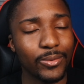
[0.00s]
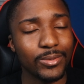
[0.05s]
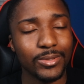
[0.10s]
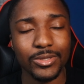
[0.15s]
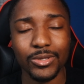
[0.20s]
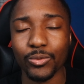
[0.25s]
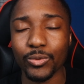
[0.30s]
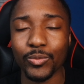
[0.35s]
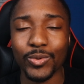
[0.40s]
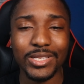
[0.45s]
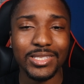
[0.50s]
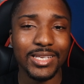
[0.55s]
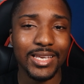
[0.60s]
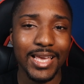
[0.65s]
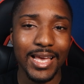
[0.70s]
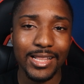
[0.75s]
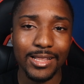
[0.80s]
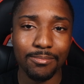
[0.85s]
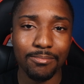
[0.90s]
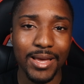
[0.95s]
So we went to
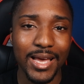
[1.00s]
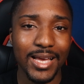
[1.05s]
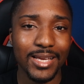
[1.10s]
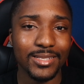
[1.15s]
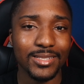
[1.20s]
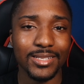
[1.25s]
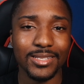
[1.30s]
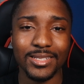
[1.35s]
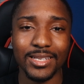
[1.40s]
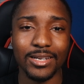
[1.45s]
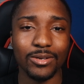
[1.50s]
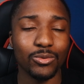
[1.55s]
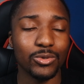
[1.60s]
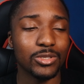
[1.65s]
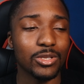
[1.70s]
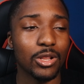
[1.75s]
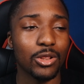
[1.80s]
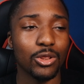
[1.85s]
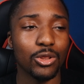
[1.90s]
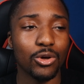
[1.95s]
Calabasas, and it
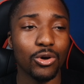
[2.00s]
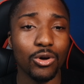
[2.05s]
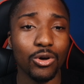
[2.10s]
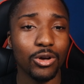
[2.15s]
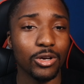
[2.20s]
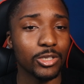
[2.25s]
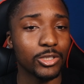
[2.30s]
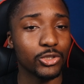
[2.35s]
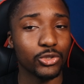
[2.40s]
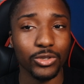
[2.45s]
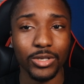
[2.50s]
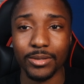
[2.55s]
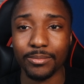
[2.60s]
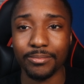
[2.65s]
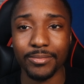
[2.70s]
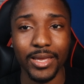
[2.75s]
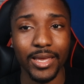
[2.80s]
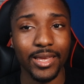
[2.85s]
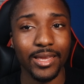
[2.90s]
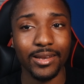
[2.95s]
was a long
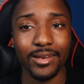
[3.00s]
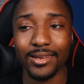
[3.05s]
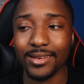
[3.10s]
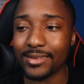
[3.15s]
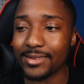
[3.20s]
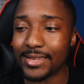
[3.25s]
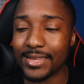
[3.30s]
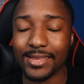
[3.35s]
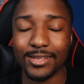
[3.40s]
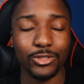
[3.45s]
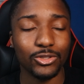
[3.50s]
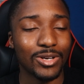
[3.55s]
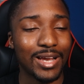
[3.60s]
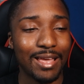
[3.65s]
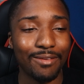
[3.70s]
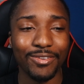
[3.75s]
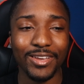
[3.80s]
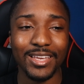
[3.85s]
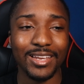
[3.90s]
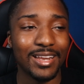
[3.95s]
trip, man. The
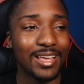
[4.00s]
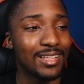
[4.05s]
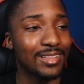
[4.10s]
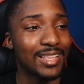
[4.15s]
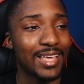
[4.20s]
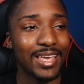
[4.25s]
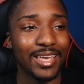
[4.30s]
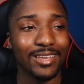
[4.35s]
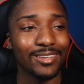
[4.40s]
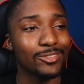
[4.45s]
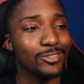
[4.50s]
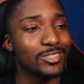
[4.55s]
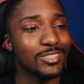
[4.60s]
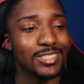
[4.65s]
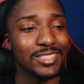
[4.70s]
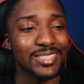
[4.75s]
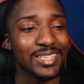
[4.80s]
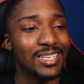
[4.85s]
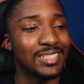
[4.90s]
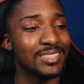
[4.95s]
traffic in LA is
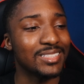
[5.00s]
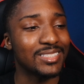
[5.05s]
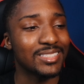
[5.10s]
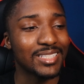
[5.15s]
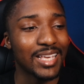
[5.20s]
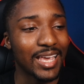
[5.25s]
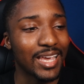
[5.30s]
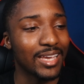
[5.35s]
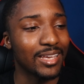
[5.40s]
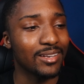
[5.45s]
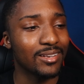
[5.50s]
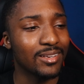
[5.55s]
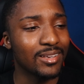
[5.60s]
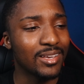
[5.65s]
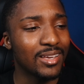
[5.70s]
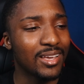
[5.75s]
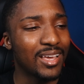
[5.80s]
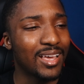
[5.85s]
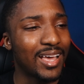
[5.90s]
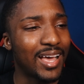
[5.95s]
just insane.
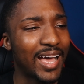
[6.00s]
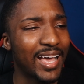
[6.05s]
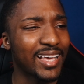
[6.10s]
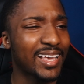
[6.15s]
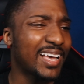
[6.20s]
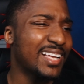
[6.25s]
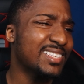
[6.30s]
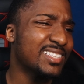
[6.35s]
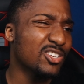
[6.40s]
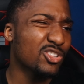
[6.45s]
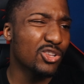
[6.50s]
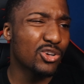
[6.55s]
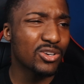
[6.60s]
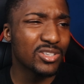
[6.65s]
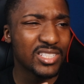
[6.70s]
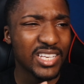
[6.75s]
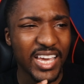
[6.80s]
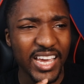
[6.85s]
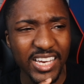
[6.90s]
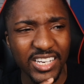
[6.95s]
I got to
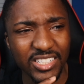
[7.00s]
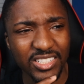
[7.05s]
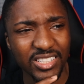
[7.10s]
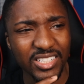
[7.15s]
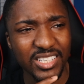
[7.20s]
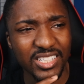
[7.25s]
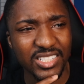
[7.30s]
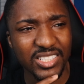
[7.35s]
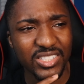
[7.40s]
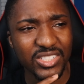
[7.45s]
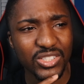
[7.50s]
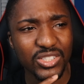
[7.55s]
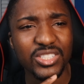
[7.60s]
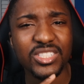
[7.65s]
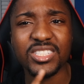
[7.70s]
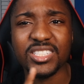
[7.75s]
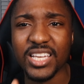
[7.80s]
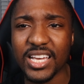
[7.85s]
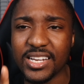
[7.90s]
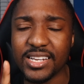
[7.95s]
Los Angeles
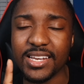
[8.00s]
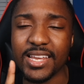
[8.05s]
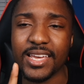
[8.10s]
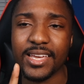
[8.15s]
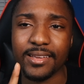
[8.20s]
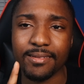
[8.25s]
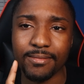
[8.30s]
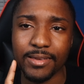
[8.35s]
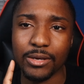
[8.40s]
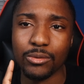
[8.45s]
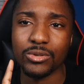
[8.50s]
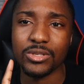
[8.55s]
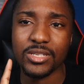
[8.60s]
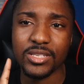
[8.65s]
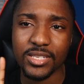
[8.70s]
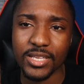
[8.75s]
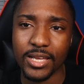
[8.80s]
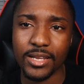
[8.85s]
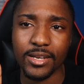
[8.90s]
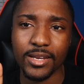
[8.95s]
Sunday. It was
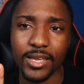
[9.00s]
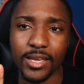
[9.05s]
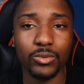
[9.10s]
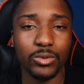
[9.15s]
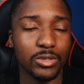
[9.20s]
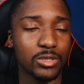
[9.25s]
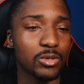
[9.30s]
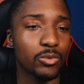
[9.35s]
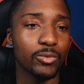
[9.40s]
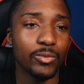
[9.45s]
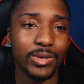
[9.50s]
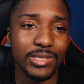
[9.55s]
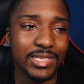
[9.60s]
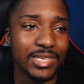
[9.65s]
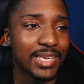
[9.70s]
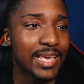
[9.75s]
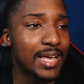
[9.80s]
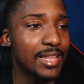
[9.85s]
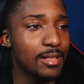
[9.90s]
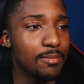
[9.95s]
Sunday. So we went
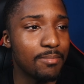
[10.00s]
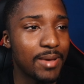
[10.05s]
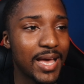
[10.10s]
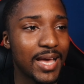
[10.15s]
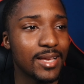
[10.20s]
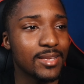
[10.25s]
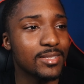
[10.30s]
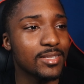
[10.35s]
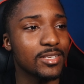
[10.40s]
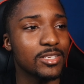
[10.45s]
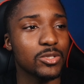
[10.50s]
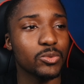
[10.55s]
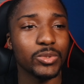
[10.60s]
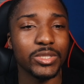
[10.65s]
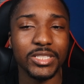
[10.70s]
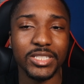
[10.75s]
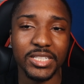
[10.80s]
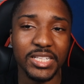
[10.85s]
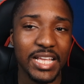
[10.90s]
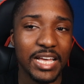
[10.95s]
to Calabasas, we
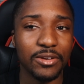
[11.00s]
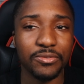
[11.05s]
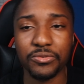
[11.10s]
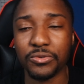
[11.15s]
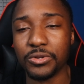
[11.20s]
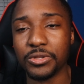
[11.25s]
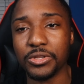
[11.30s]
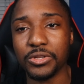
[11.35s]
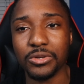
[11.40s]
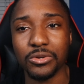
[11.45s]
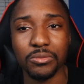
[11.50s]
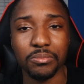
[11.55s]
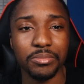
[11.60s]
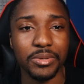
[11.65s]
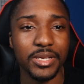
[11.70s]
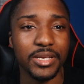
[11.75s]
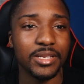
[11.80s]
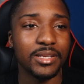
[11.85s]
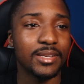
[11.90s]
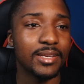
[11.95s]
chill out for a little
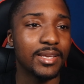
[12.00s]
bit,